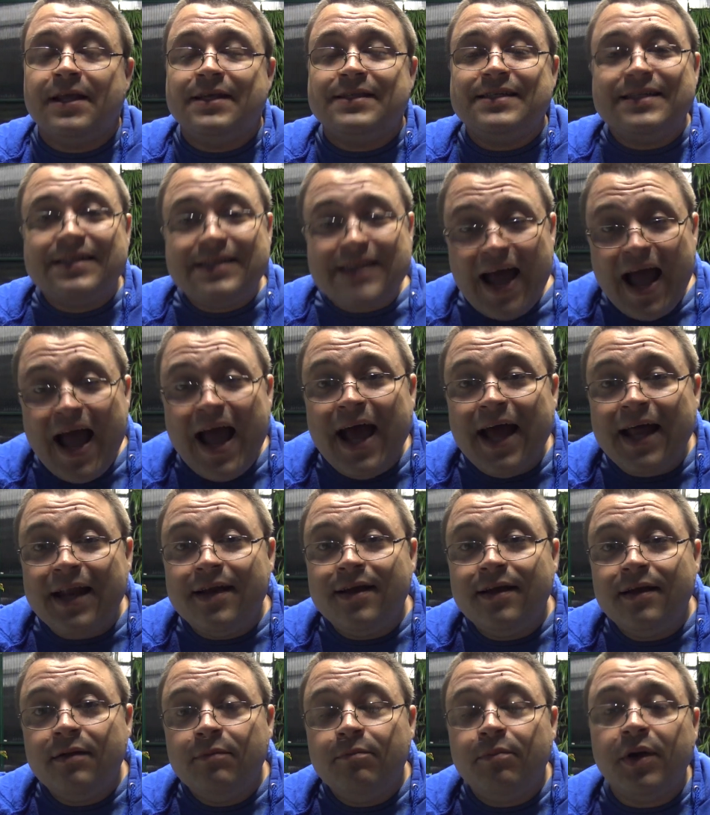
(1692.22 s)

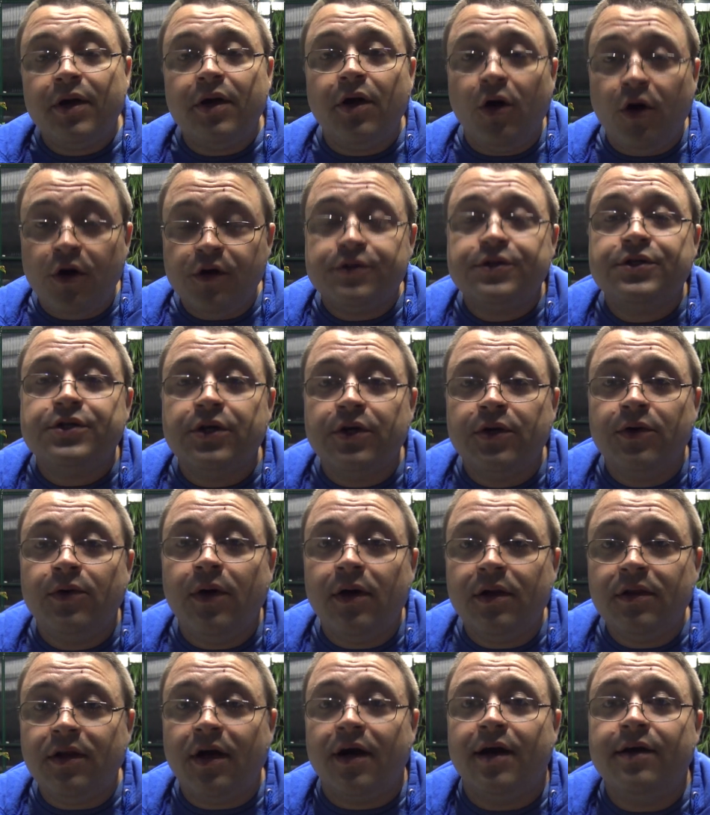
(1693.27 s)
sad, but also
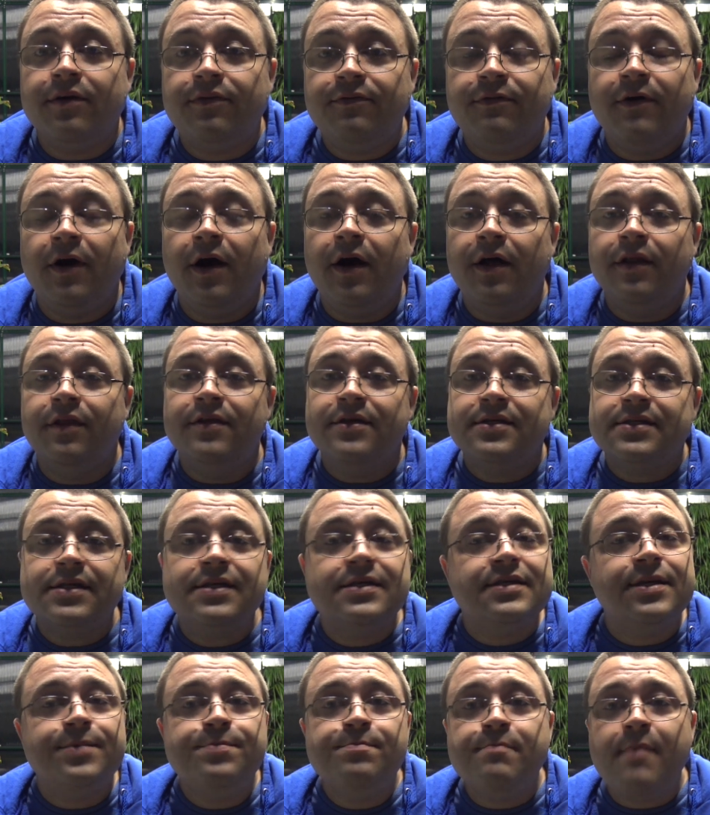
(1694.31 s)
a lot of fun. This
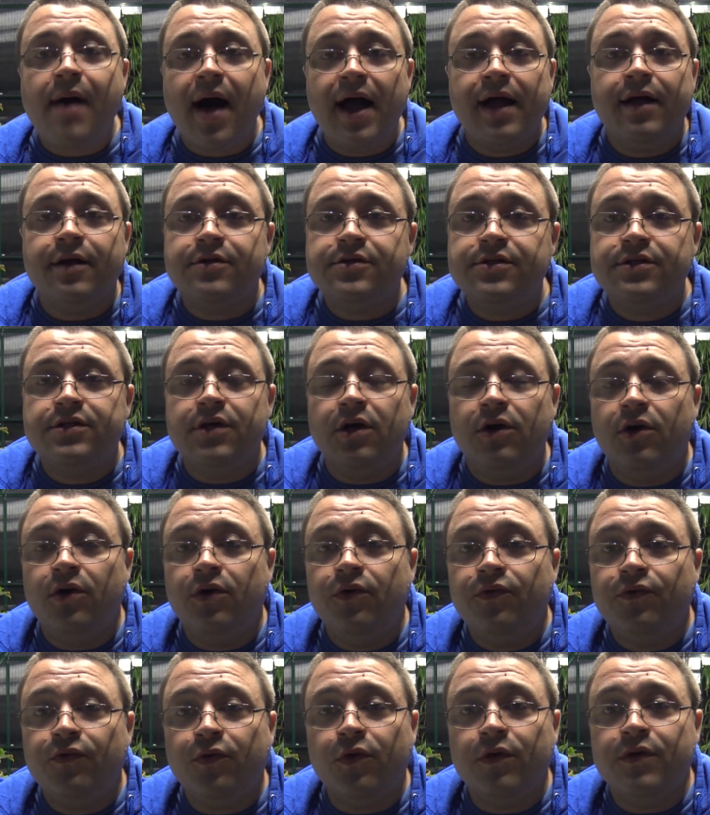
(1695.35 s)
is a
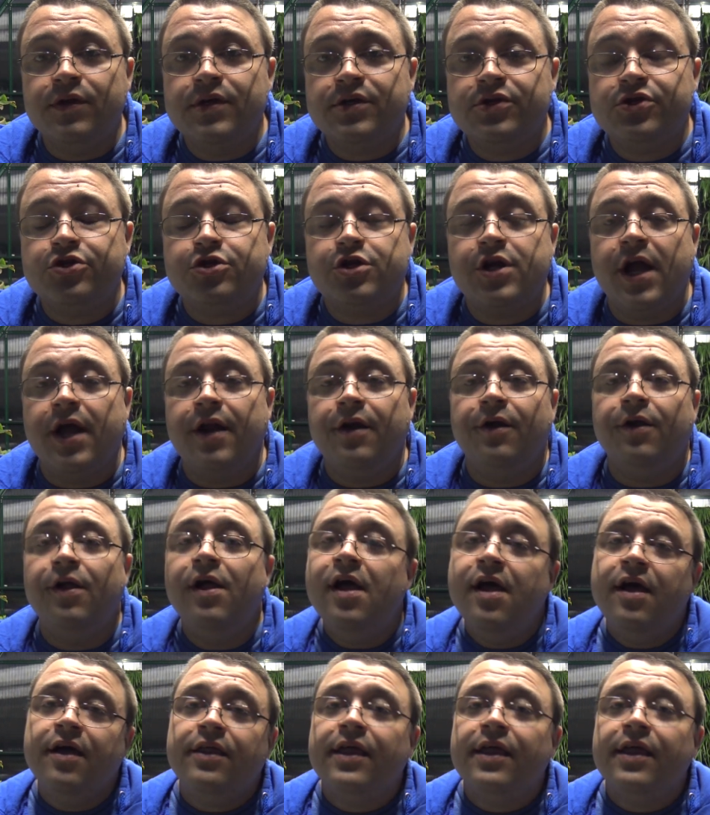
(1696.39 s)
milestone for this channel.